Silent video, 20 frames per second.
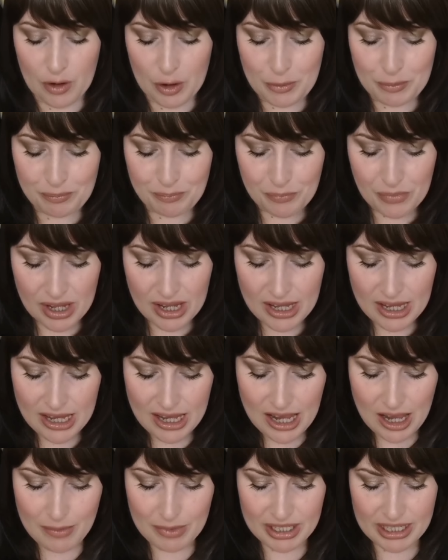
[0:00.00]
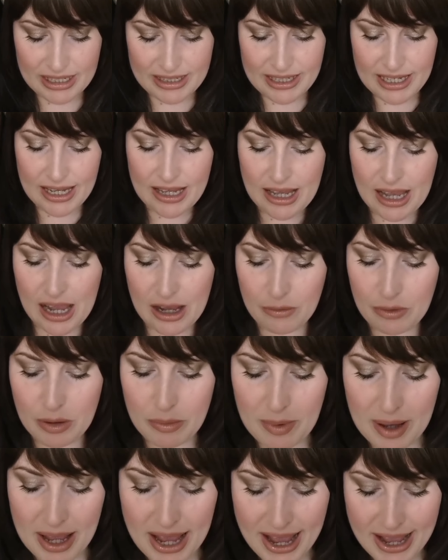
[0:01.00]
I'm just going to take it out of the
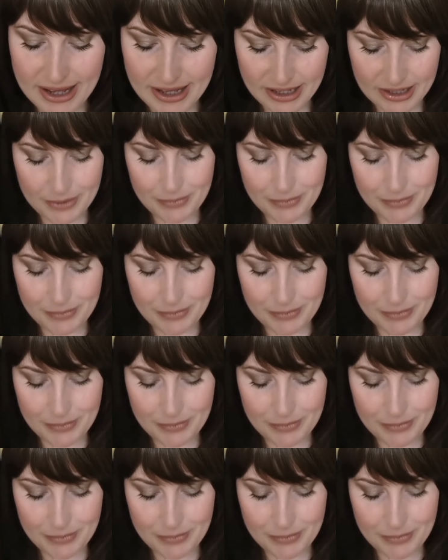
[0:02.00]
bag.